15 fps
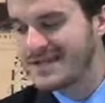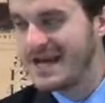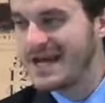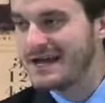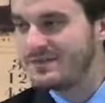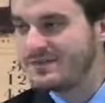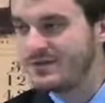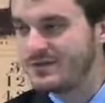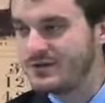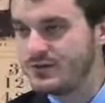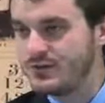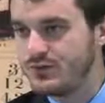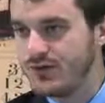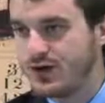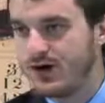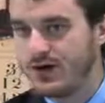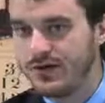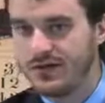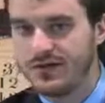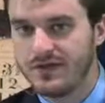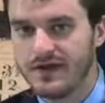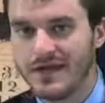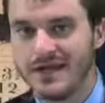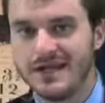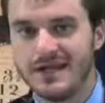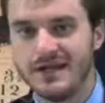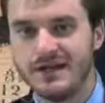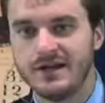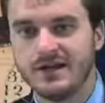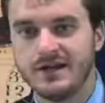came to earth and
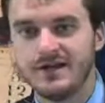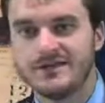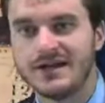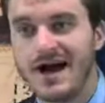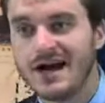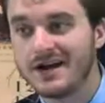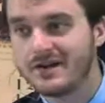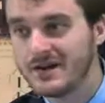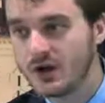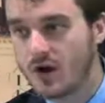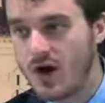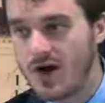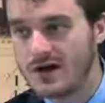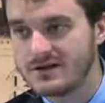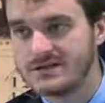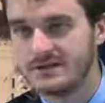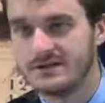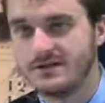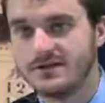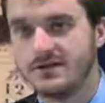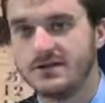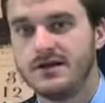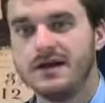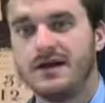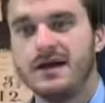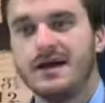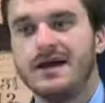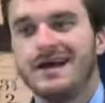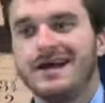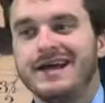he died on the cross,
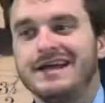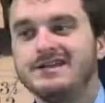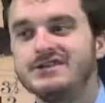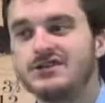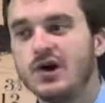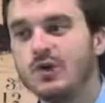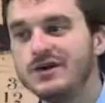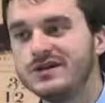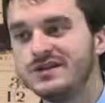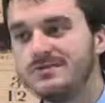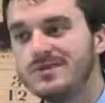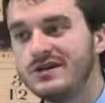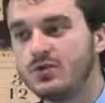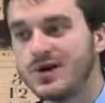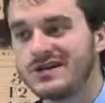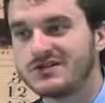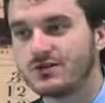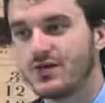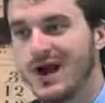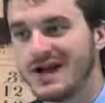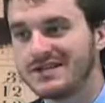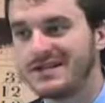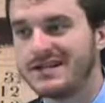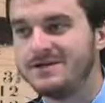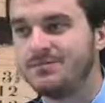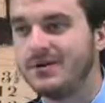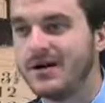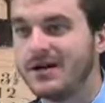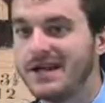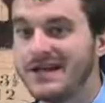he's going to be resurrected,
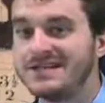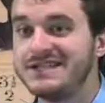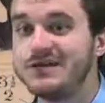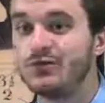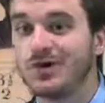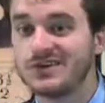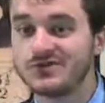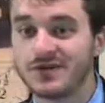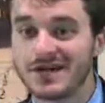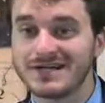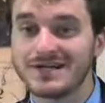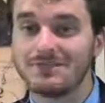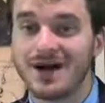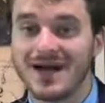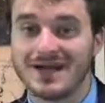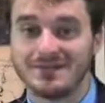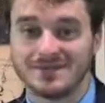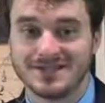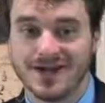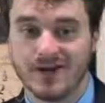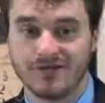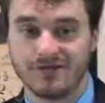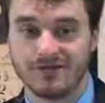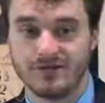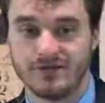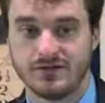but is he resurrected by himself?